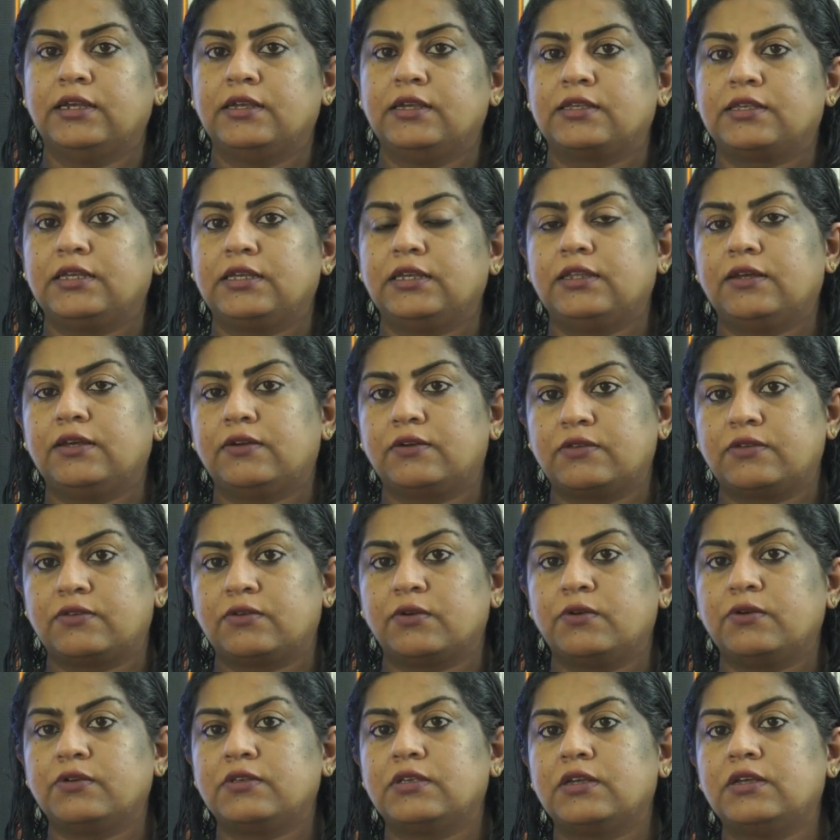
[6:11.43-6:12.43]
See, the
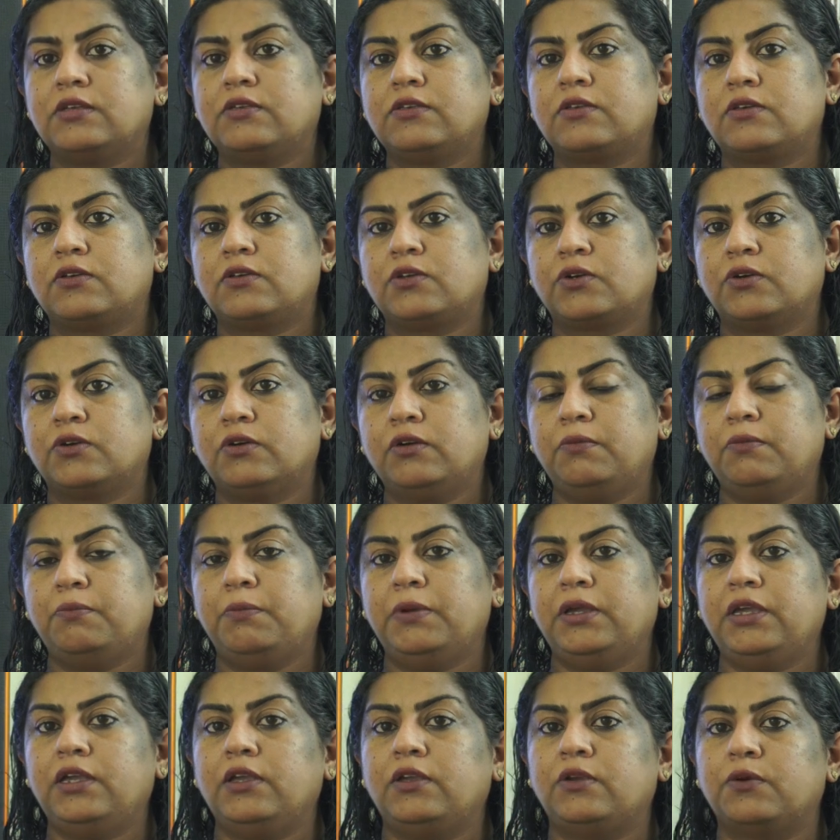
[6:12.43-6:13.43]
resources should
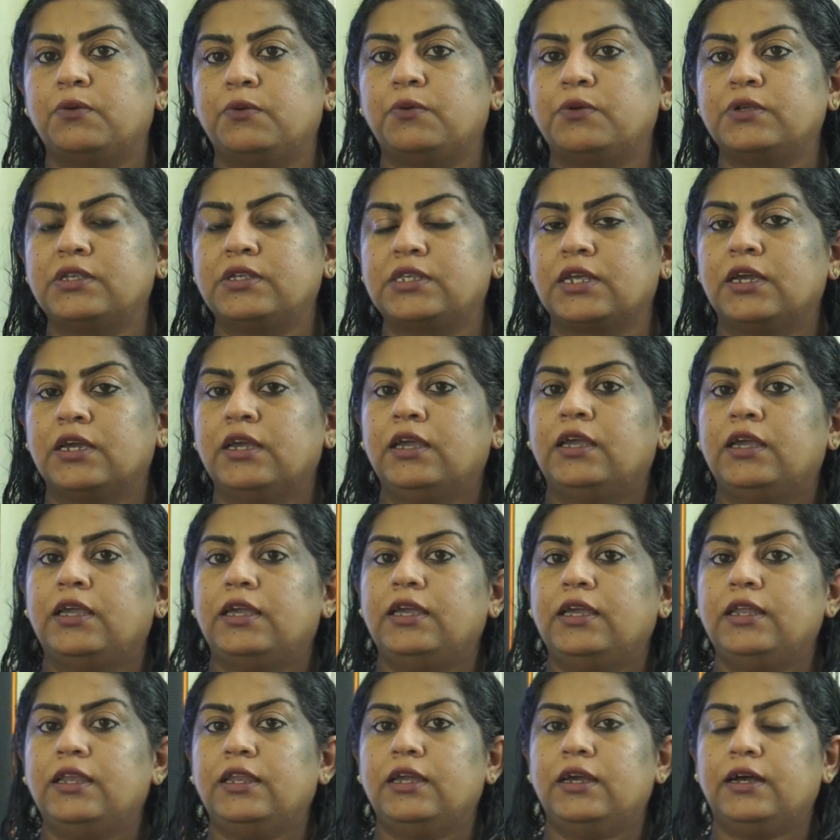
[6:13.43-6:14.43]
be used
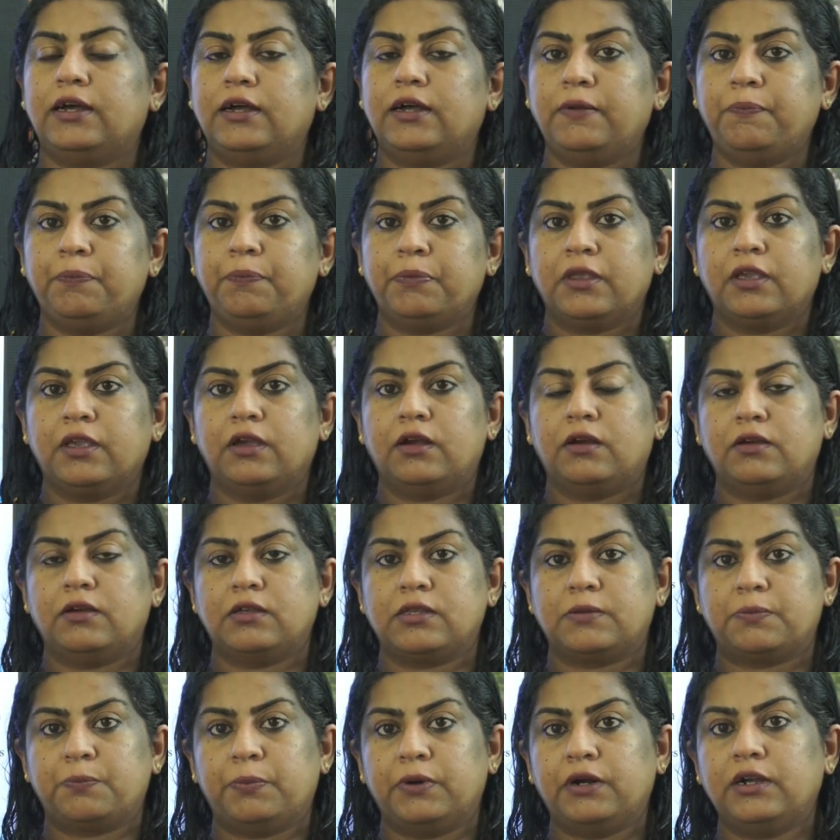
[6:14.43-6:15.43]
in a
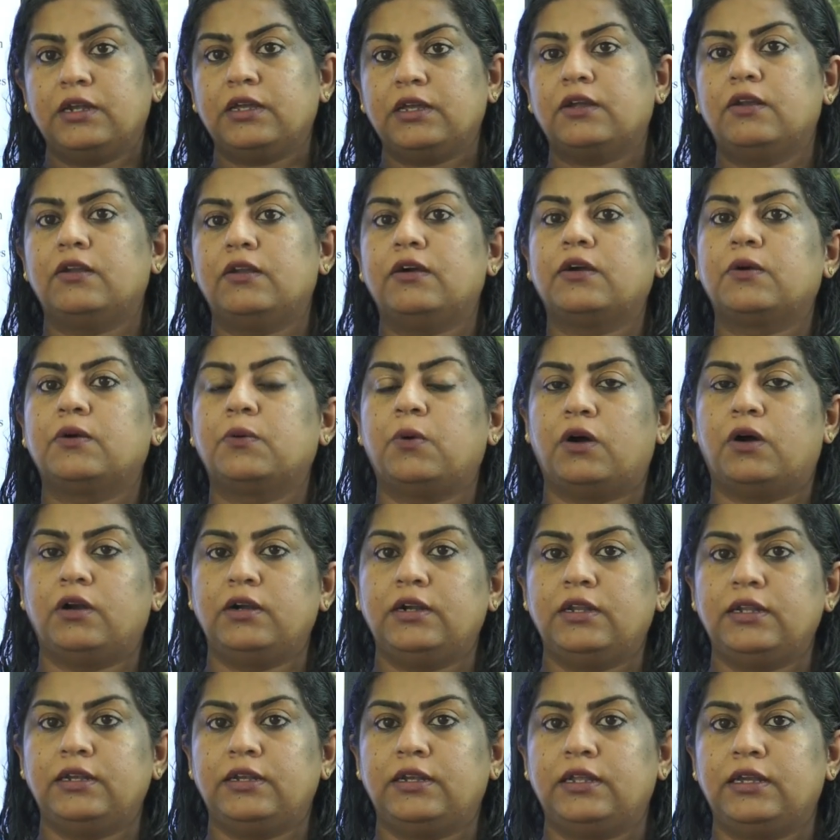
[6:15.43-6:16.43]
particular
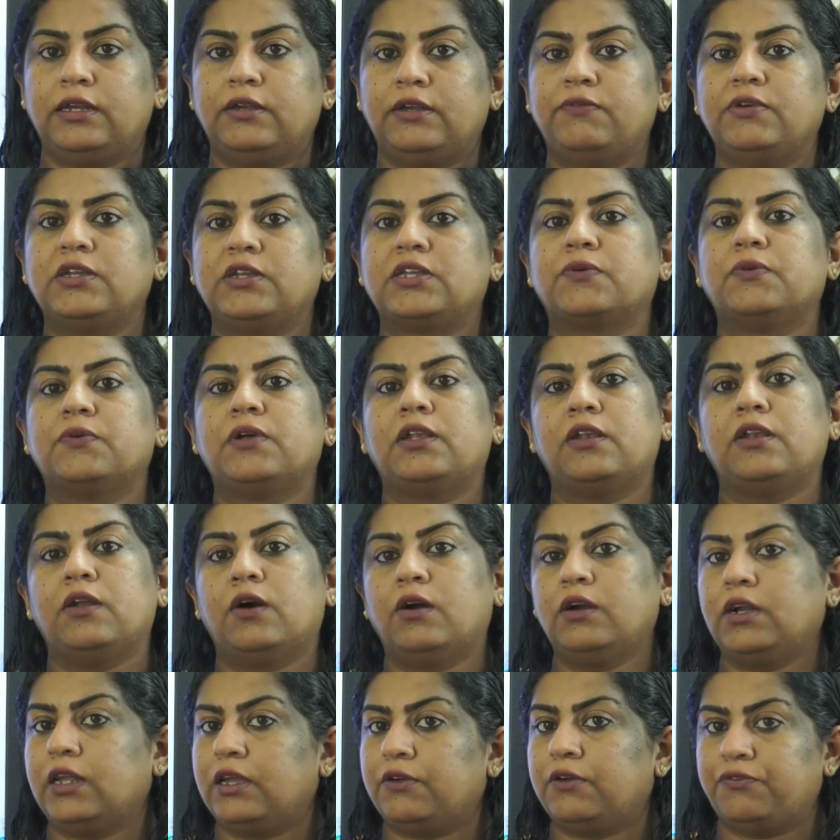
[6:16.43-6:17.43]
quantity which will
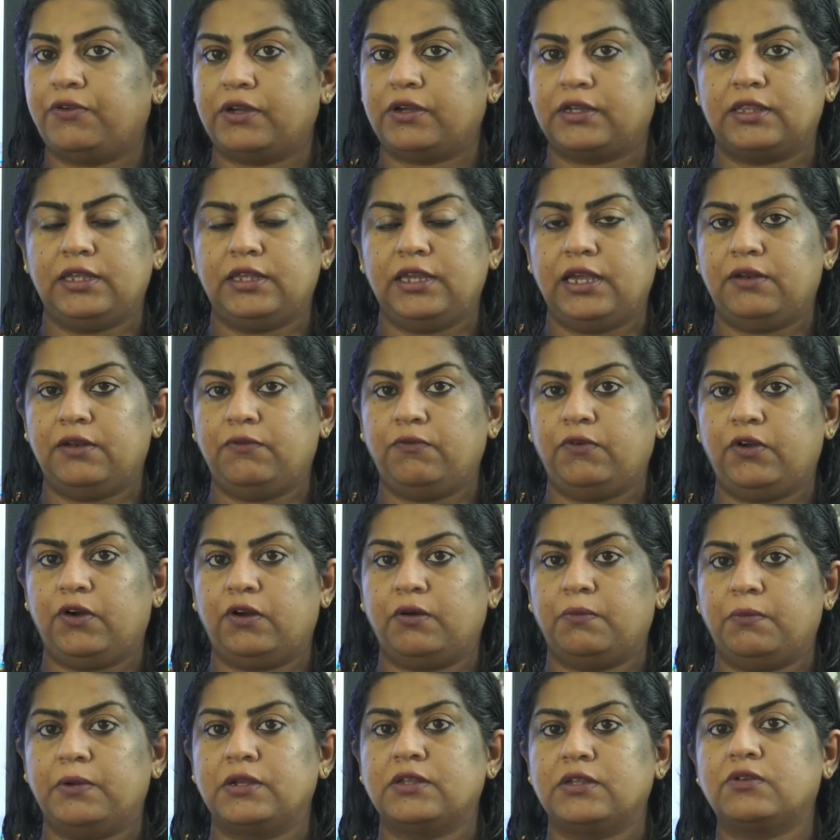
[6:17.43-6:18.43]
not affect the
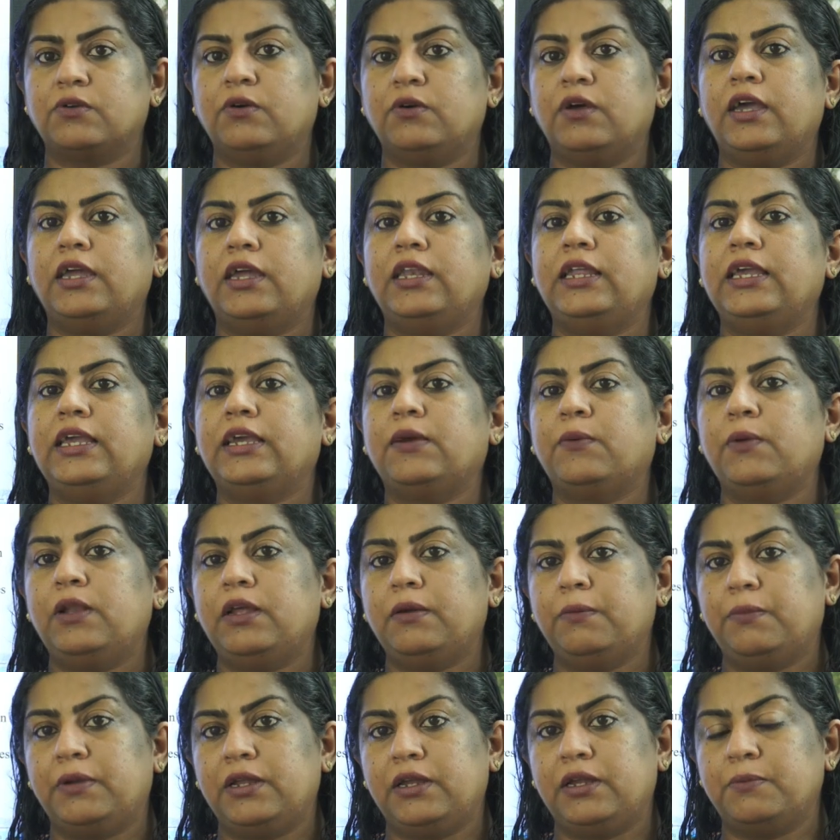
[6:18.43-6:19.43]
environment. So, an
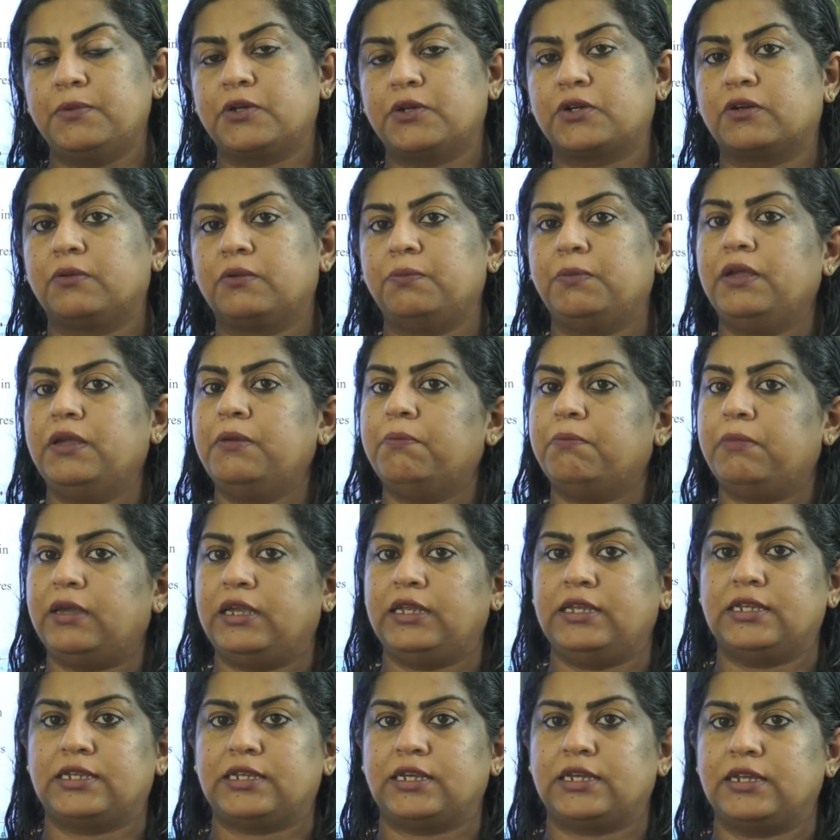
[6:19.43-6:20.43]
equilibrium should be
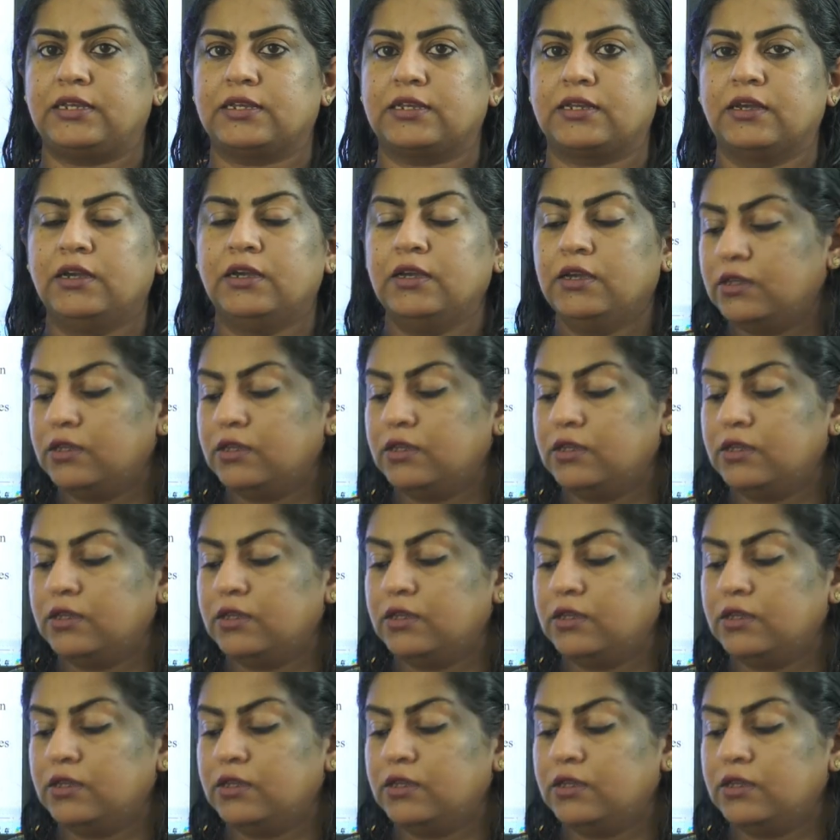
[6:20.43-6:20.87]
maintained.